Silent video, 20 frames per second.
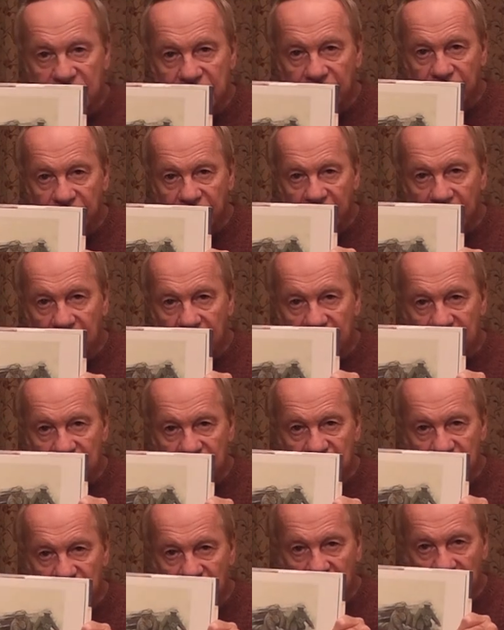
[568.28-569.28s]
Affair at
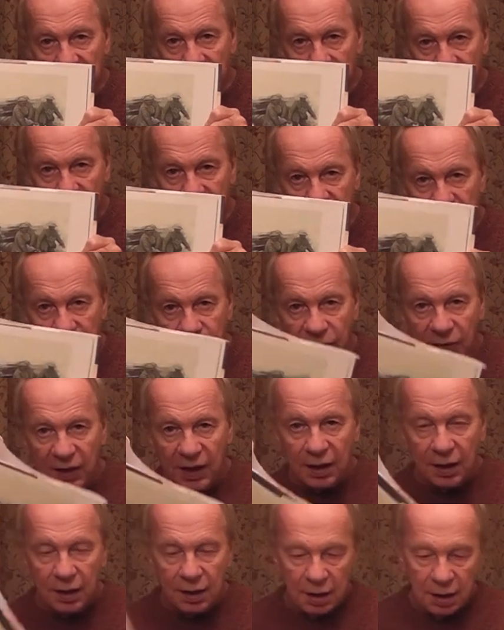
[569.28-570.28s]
Styles.
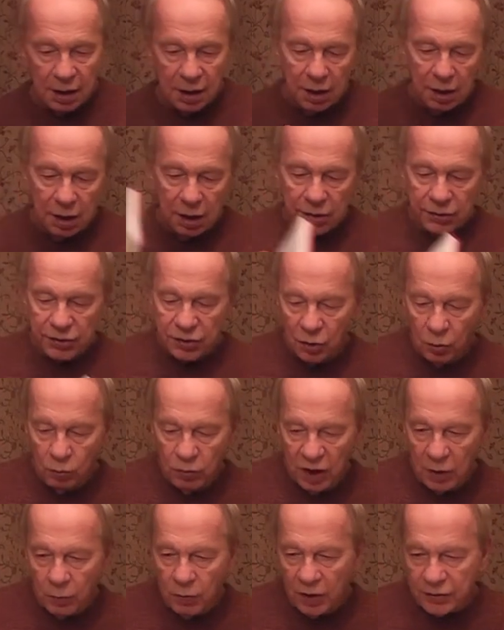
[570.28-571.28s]
So
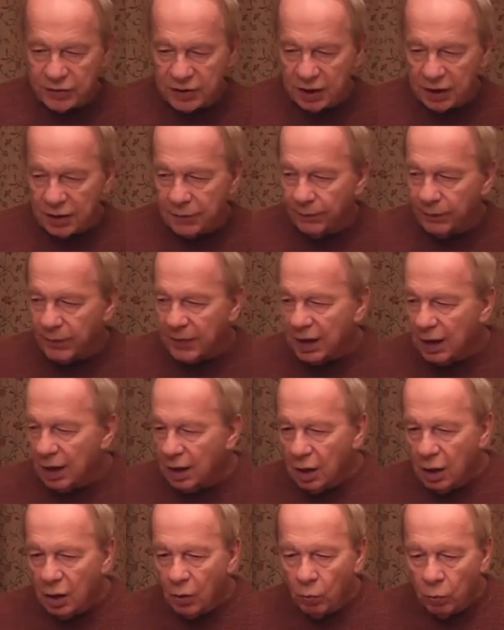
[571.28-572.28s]
where was it?
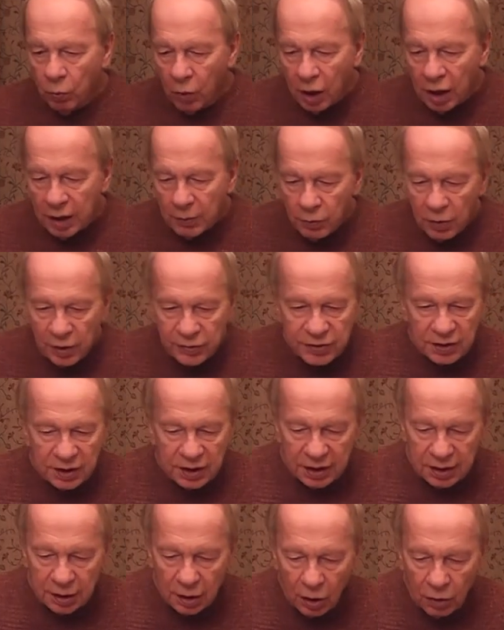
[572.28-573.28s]
Why wasn't
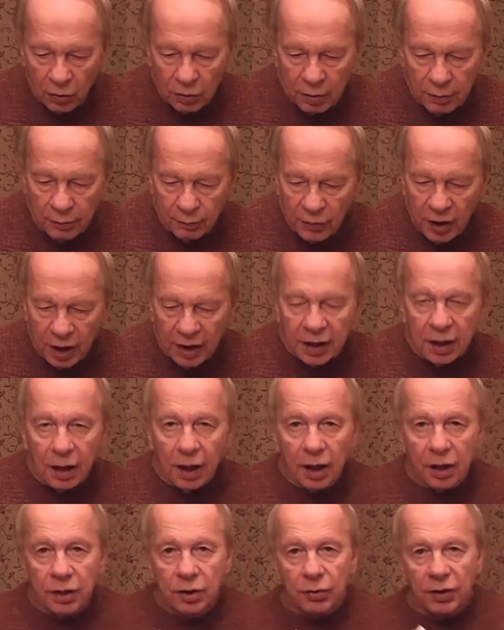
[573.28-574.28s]
it on my
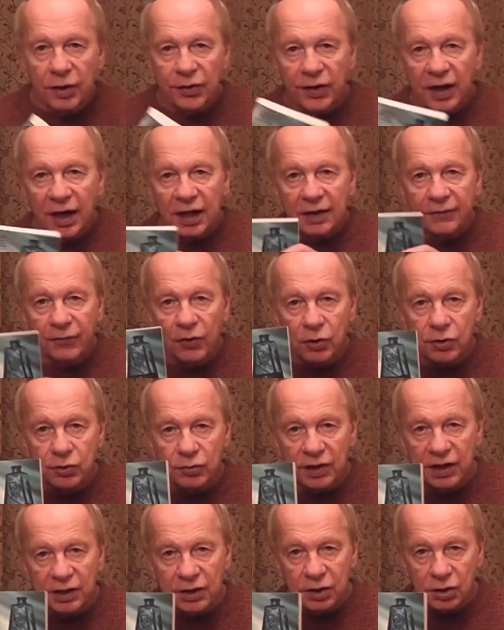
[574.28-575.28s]
100th
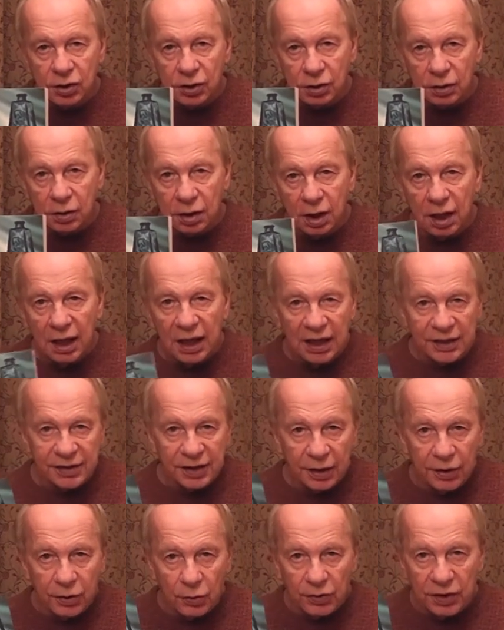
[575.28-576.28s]
anniversary edition, as
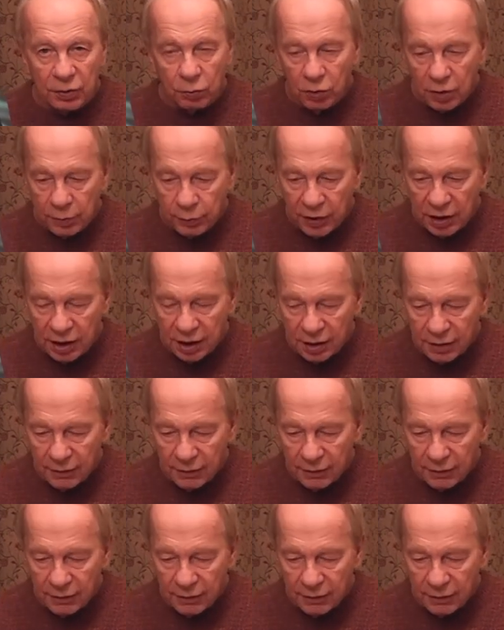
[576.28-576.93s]
I thought it would be?